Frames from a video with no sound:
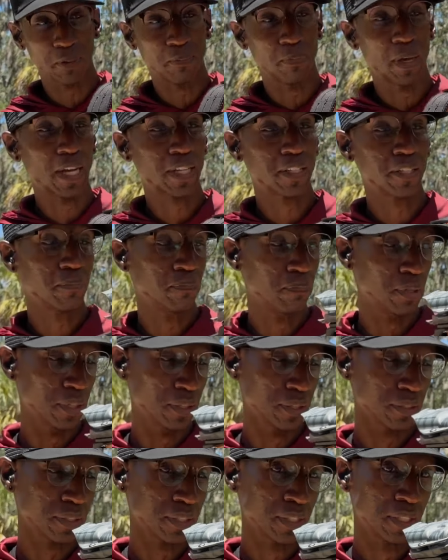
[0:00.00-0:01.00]
back of the
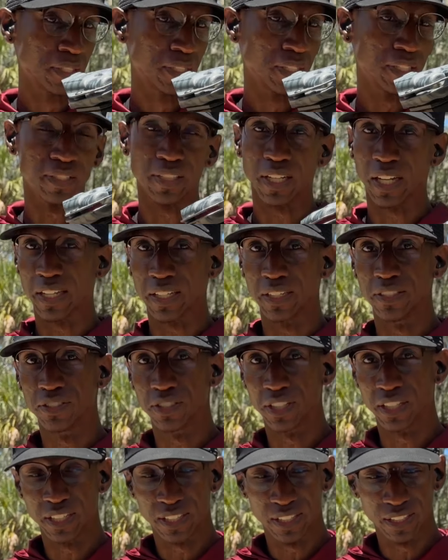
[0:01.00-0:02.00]
belt until I get to
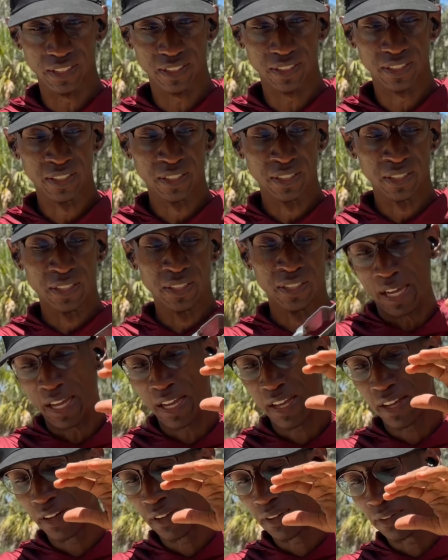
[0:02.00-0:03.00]
the end. I
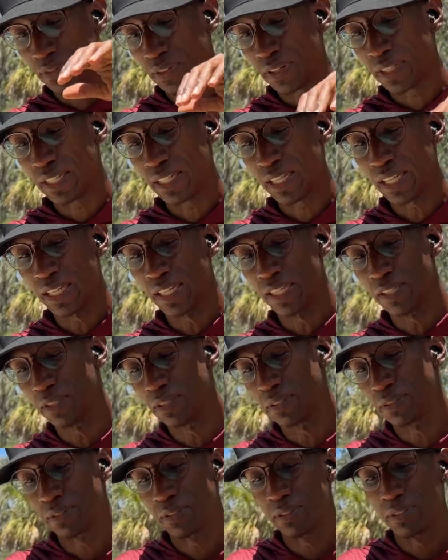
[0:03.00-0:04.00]
have a
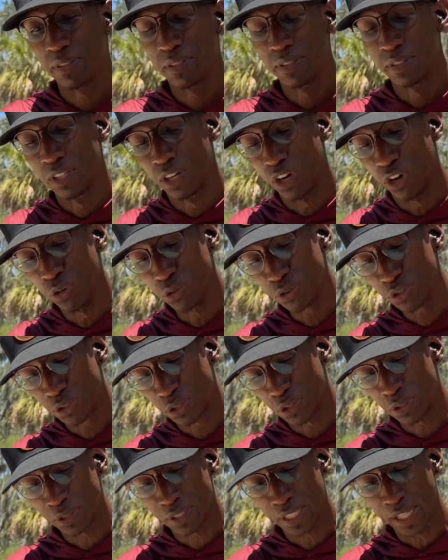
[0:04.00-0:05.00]

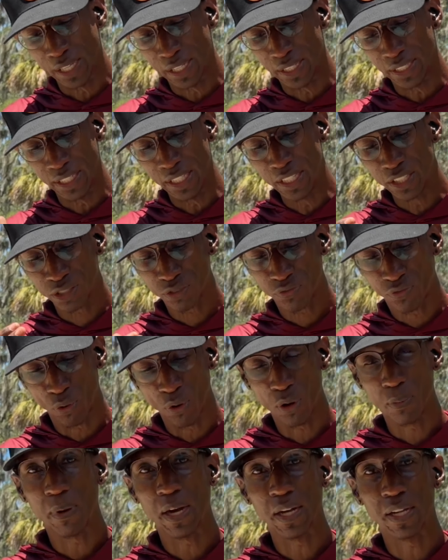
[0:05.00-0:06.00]
holster that is
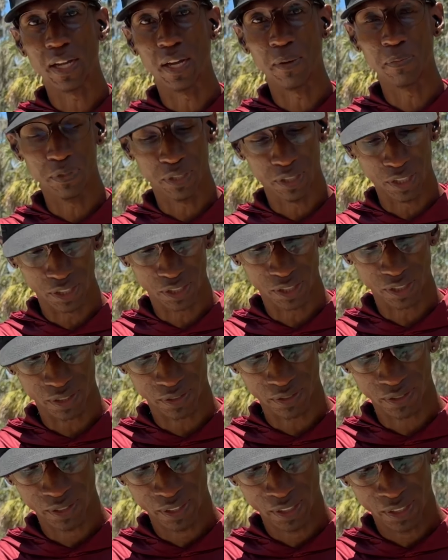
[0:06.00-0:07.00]
for my
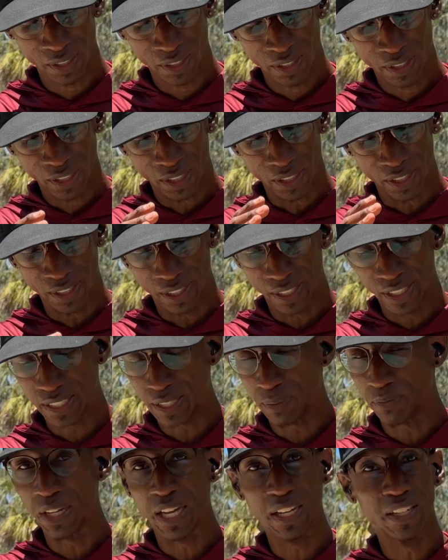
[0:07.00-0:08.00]
competition gun.
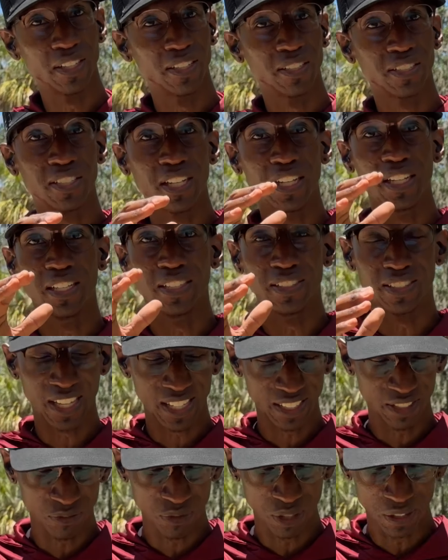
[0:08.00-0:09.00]
I'm not gonna say
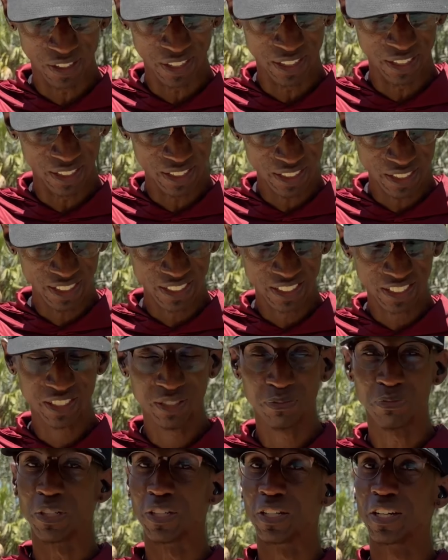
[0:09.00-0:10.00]
exactly what gun it is
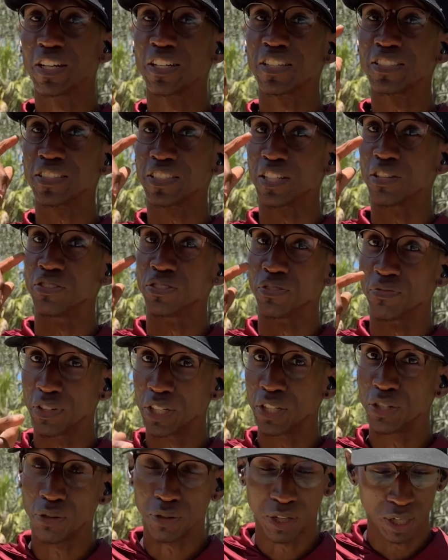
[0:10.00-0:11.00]
because there's a
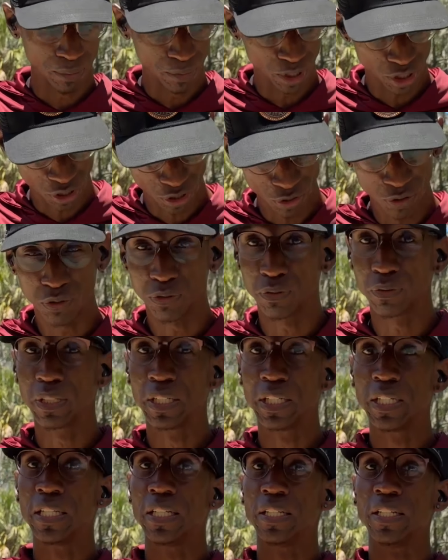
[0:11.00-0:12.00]
video coming soon
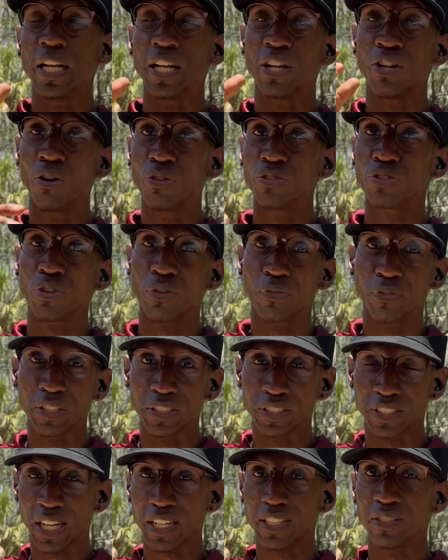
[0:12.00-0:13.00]
that goes over
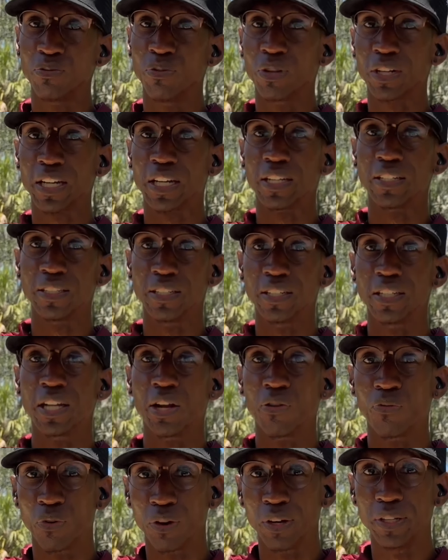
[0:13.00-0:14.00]
exactly what kind of gun I
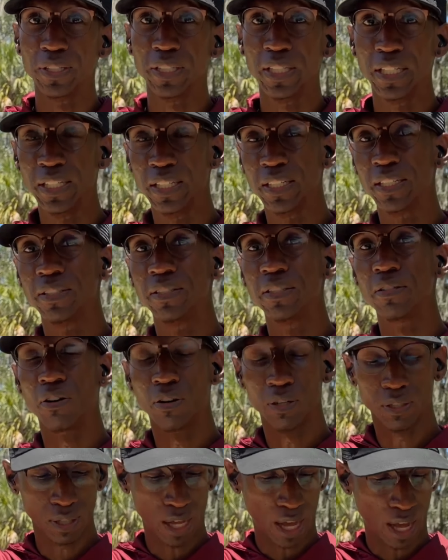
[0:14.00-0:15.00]
run in
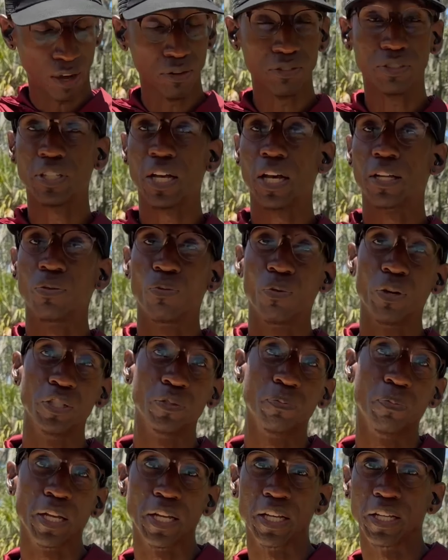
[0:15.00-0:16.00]
outside the
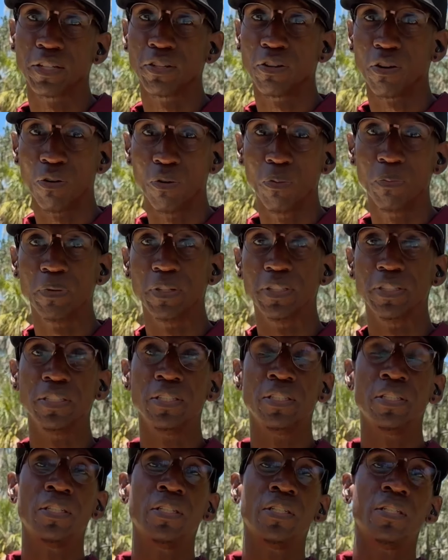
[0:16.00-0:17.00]
waistband, open
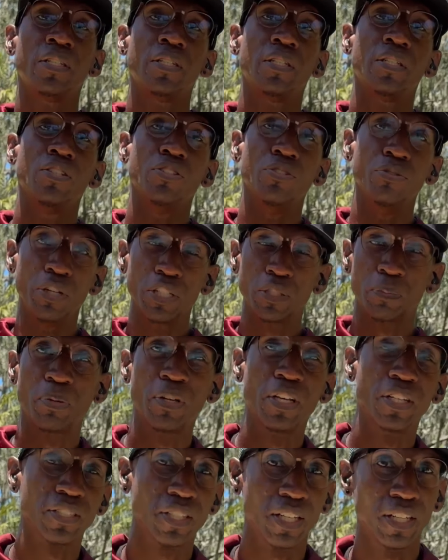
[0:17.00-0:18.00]

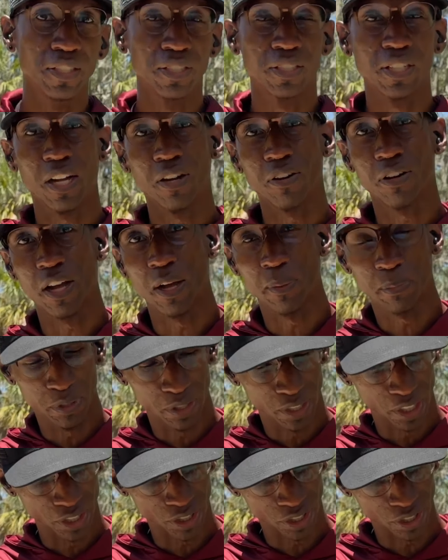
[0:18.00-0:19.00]
USPSA style
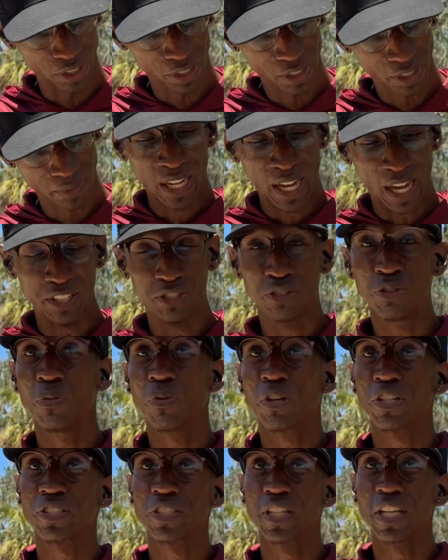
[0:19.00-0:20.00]
competitions. I do
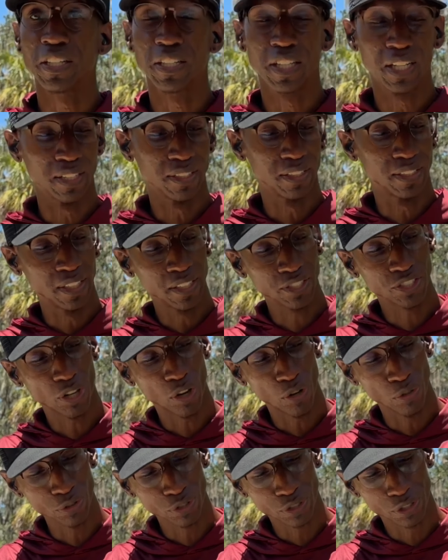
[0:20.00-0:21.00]
wanna say that this
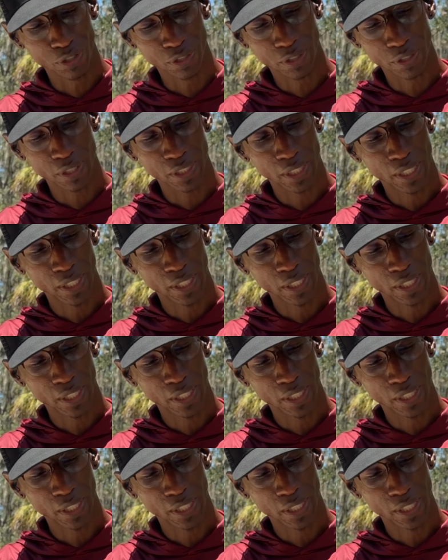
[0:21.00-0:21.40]
holster